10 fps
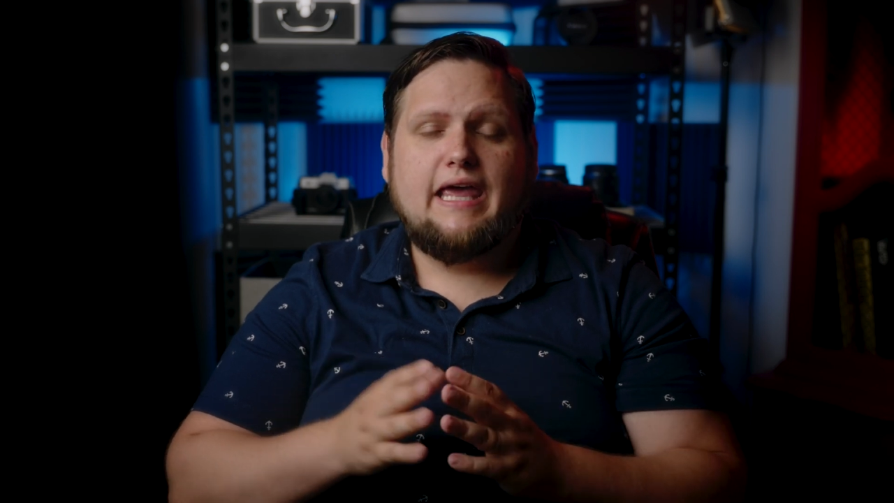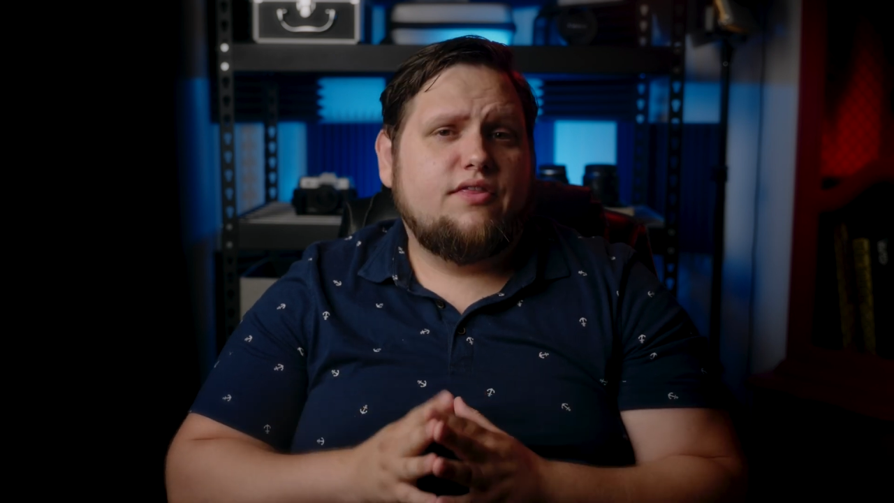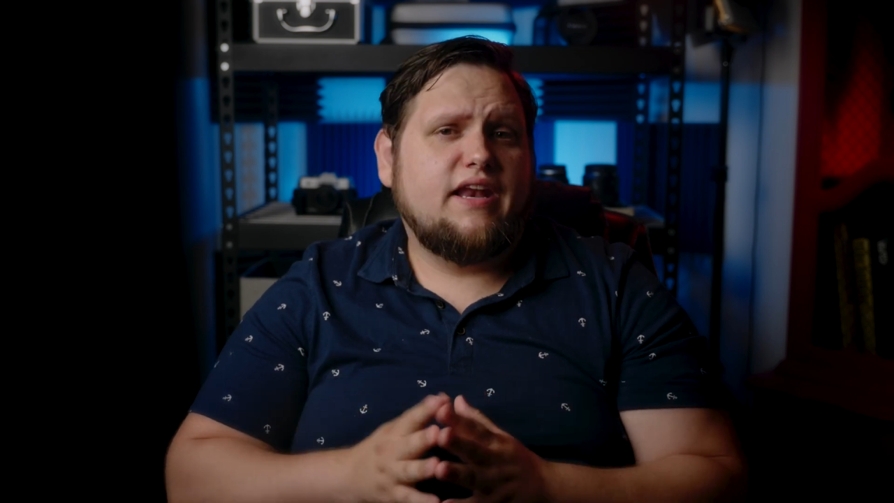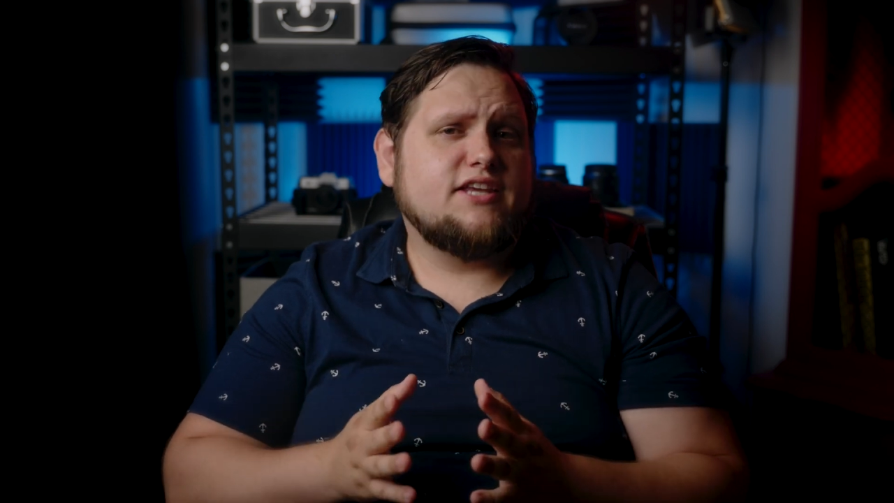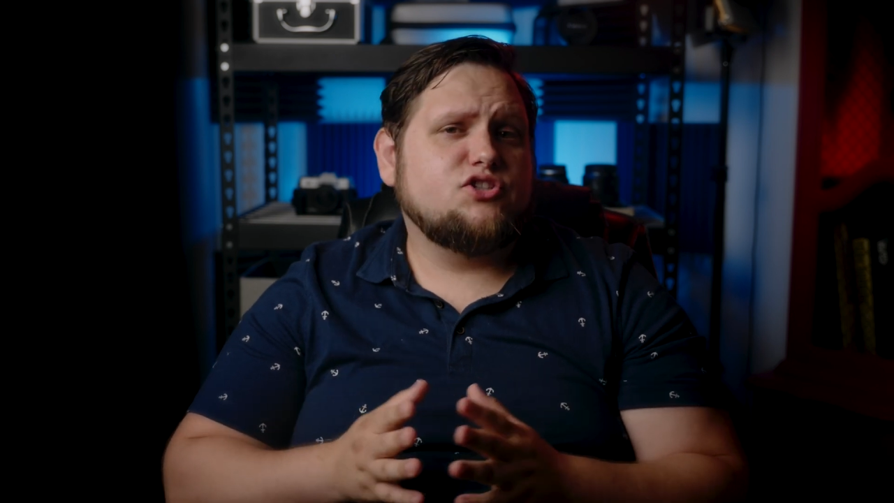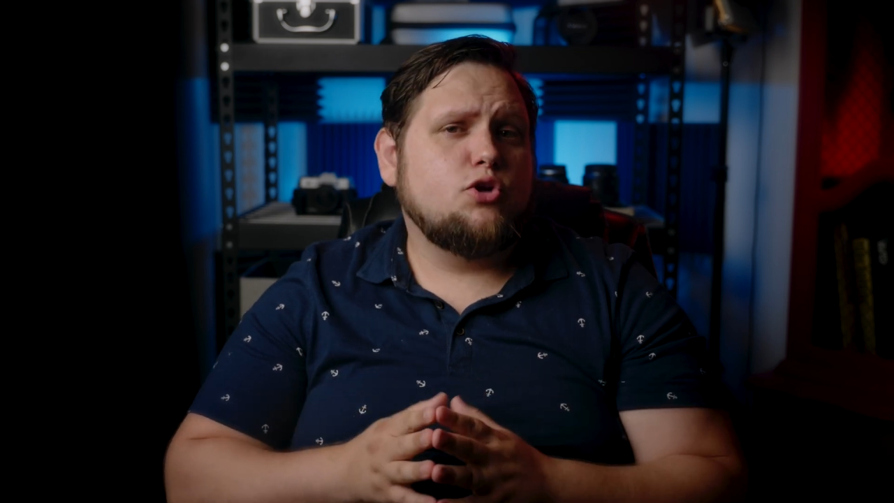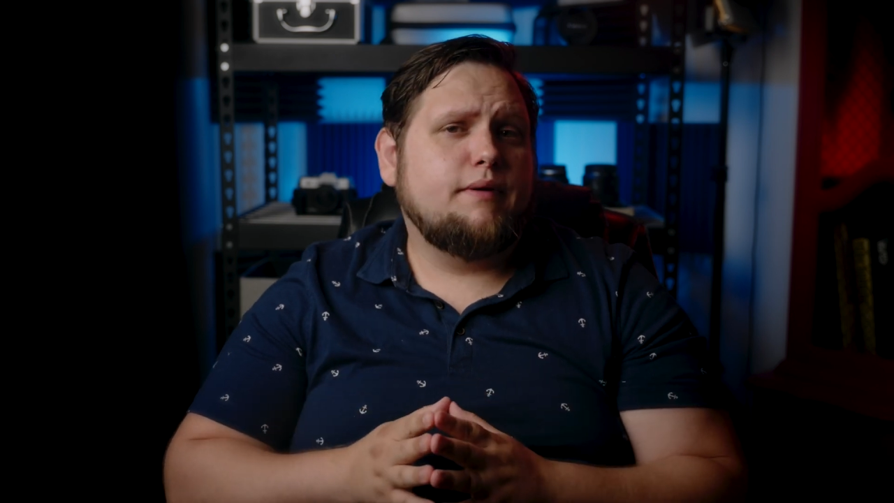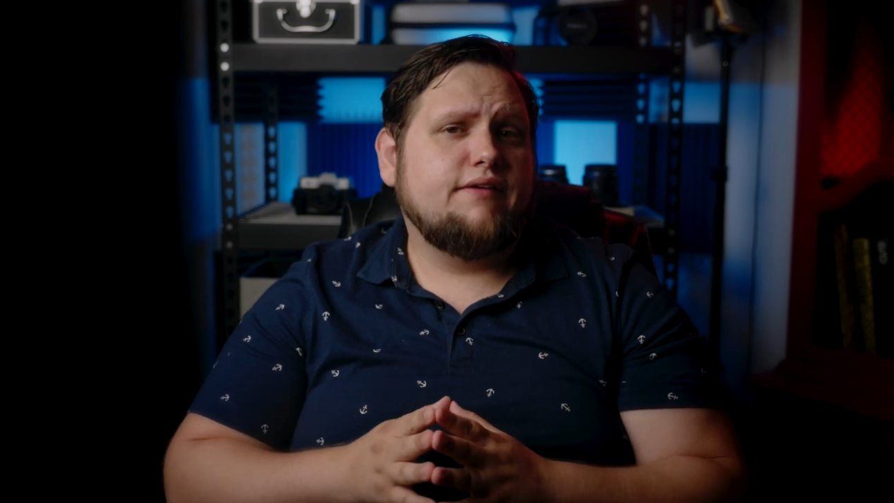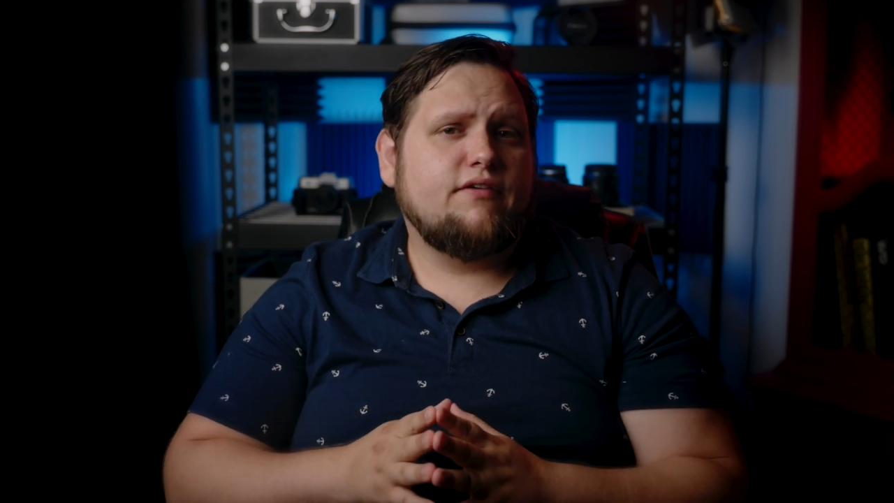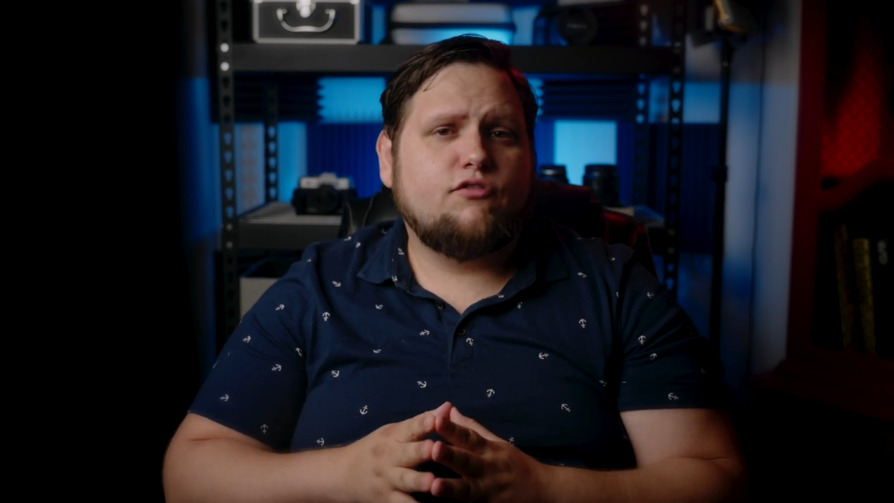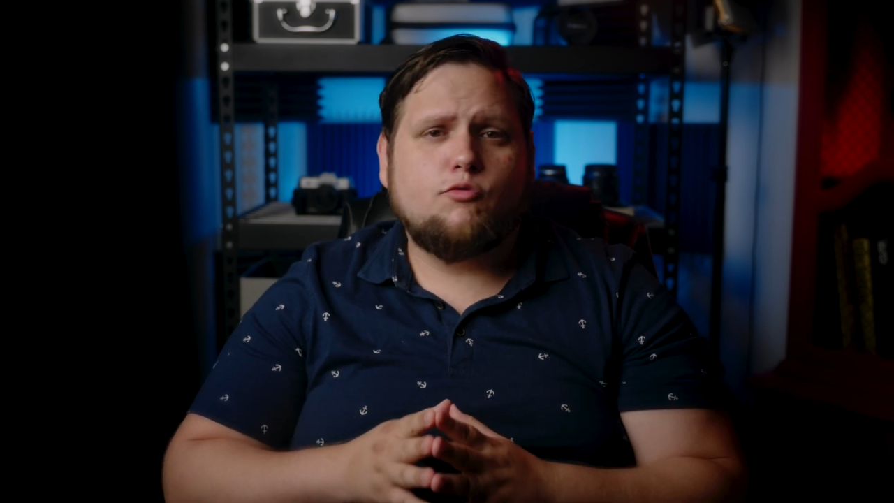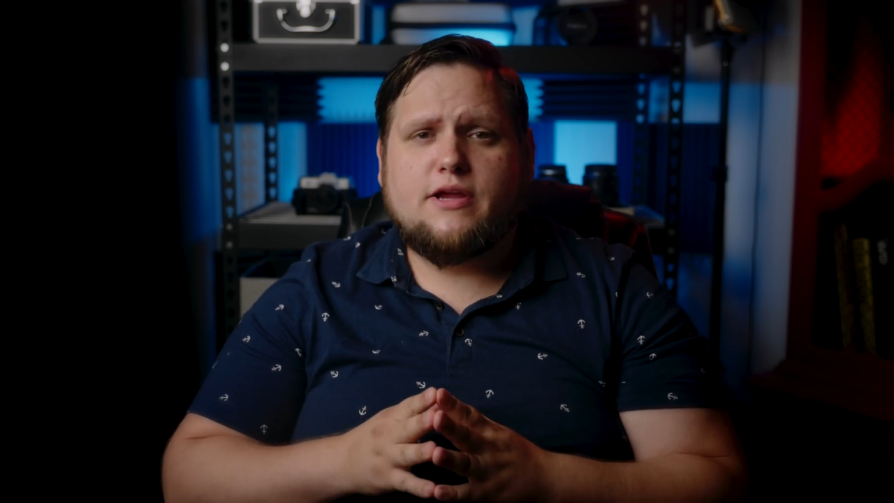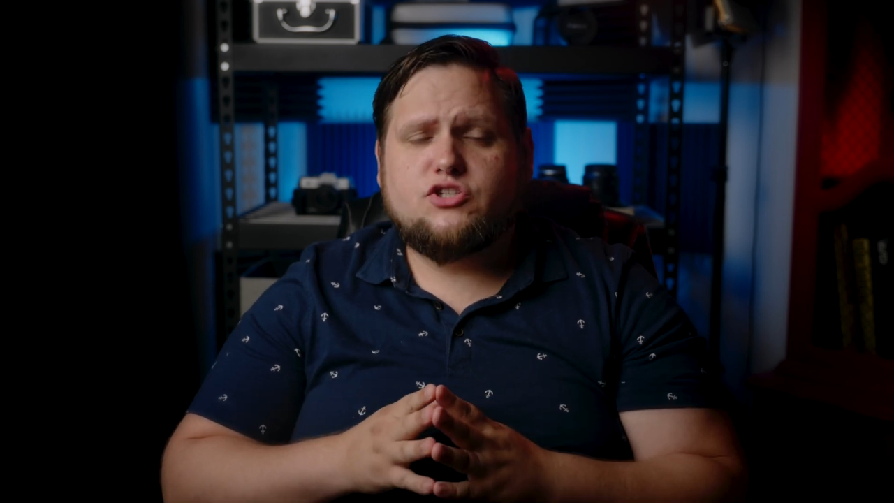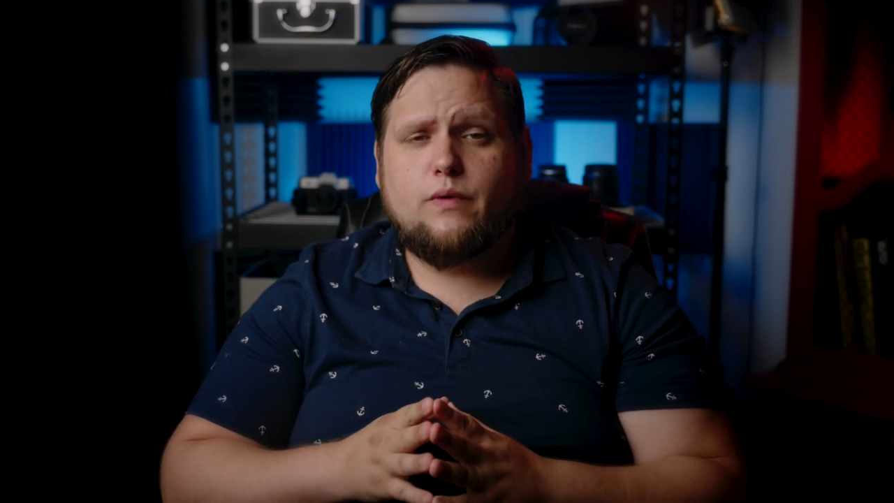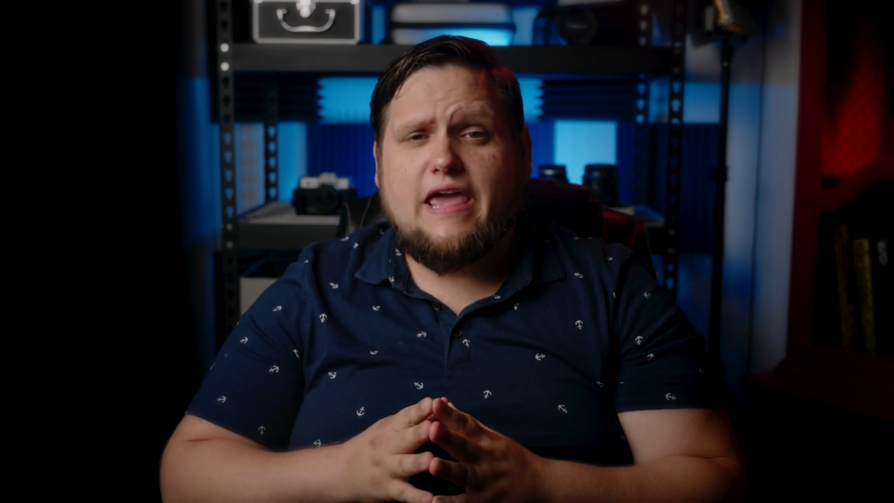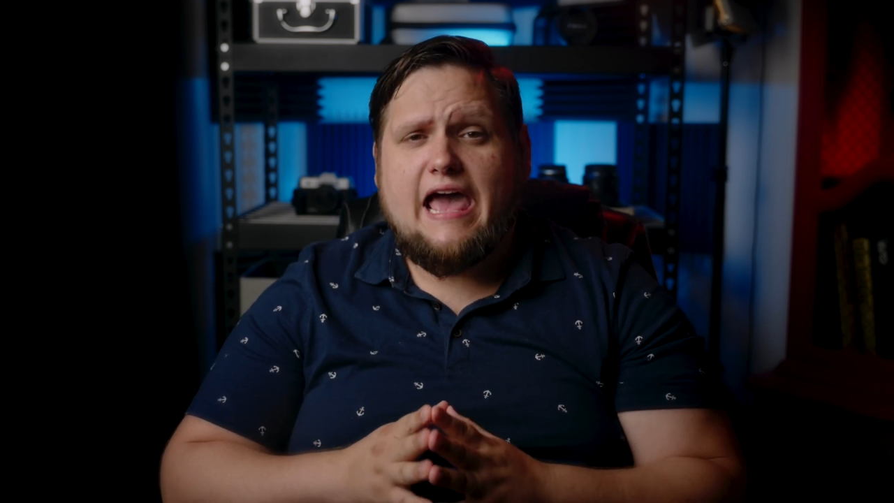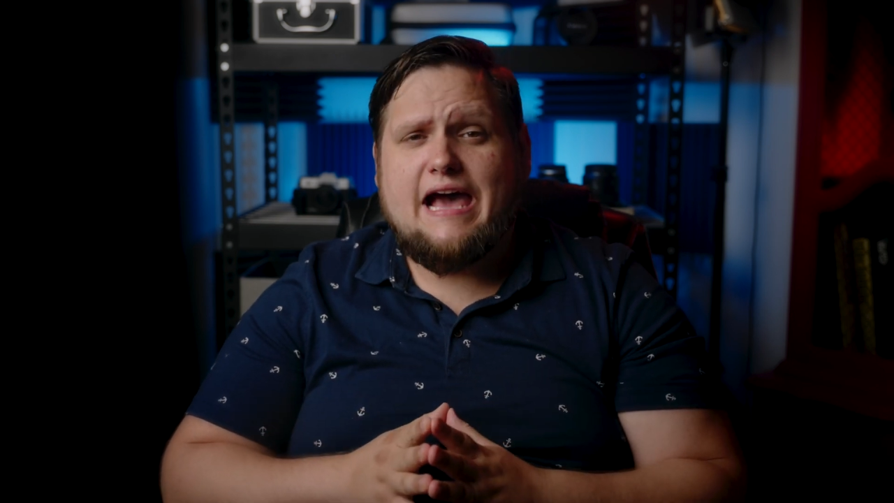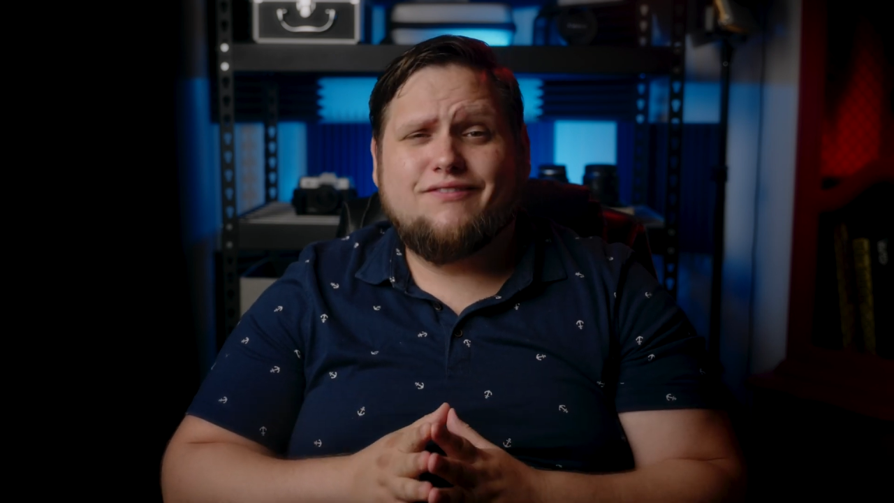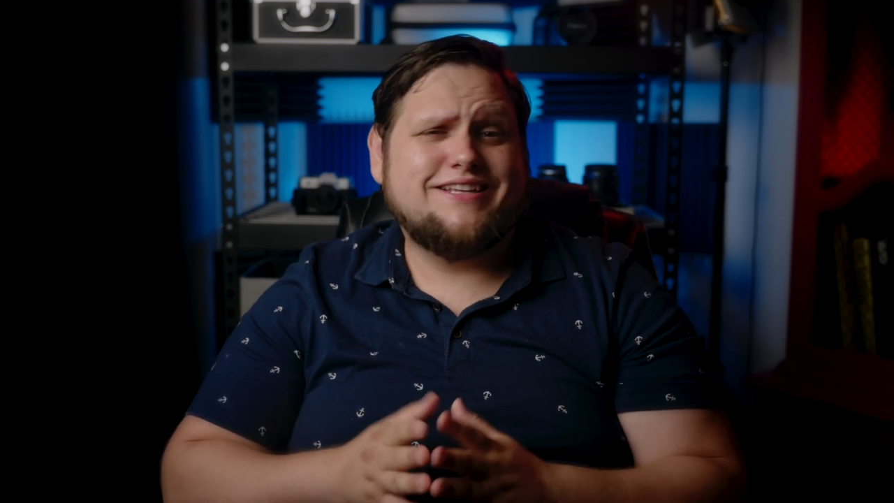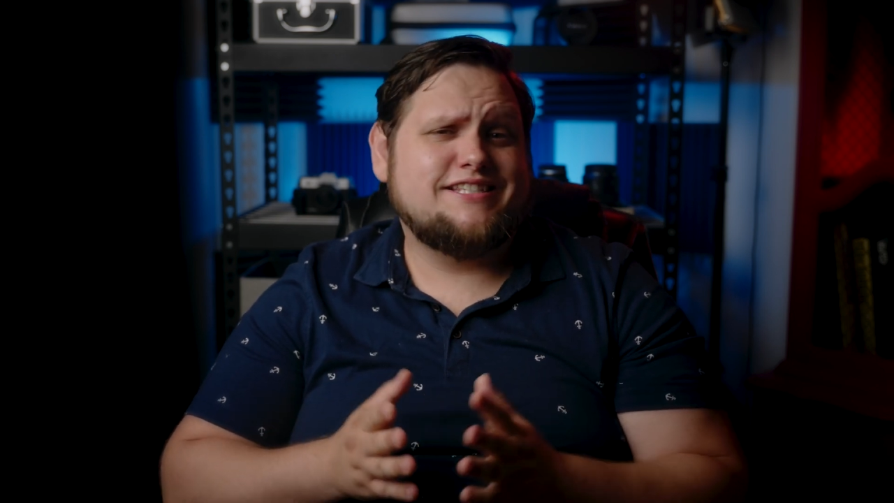The next new bit of information we
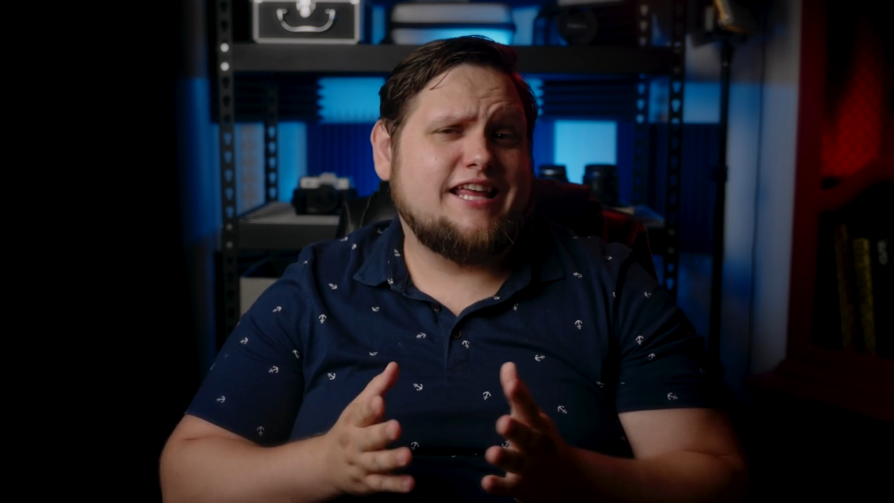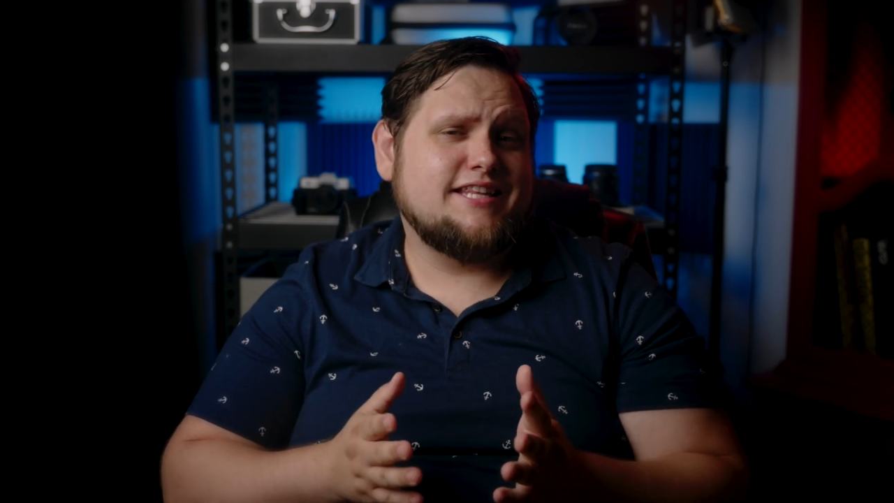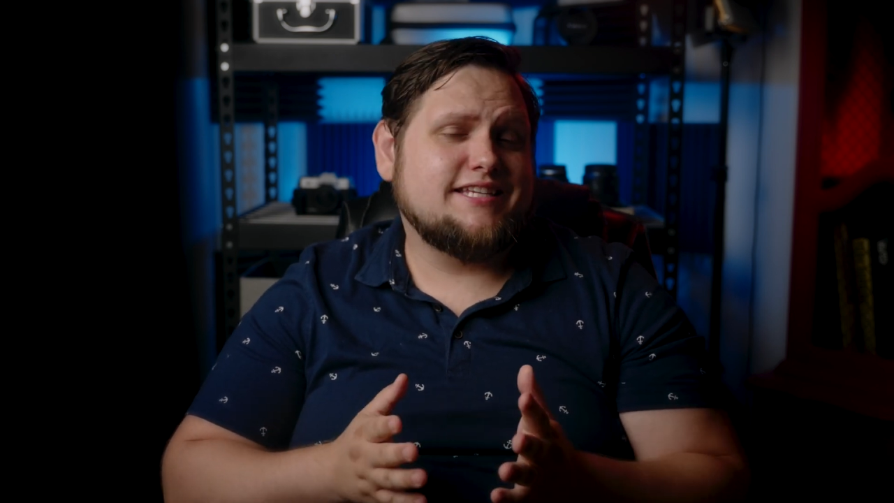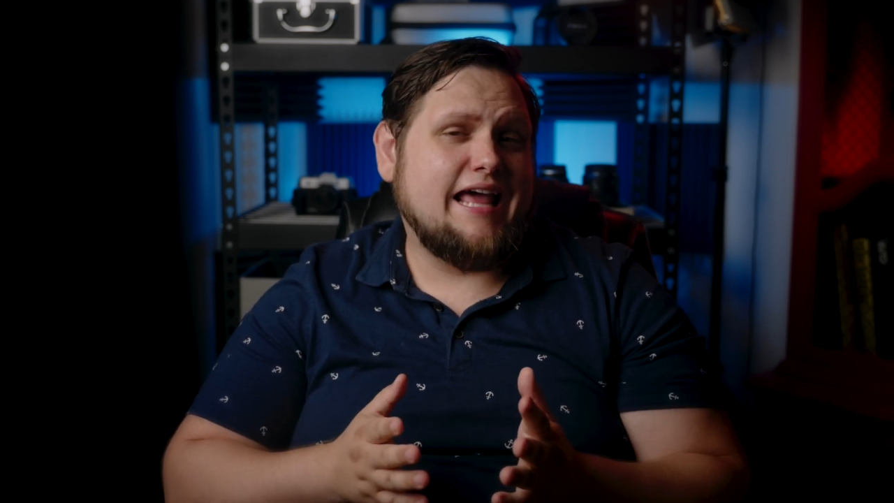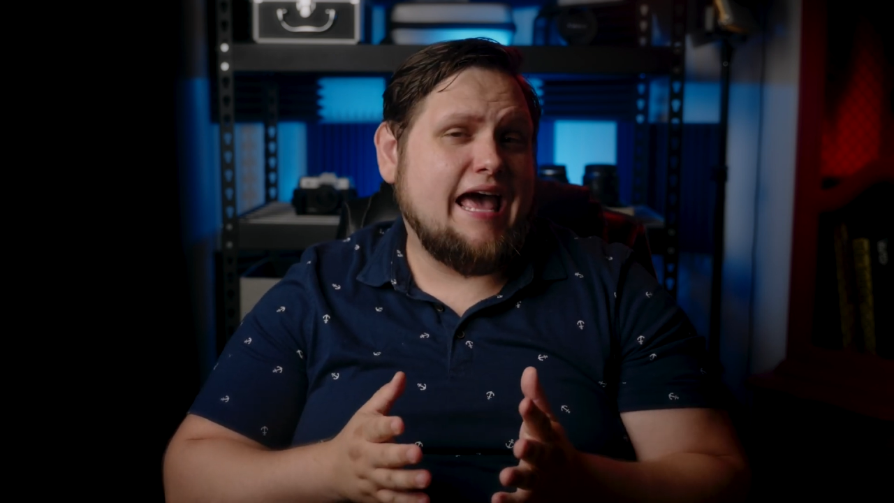have is that it's gonna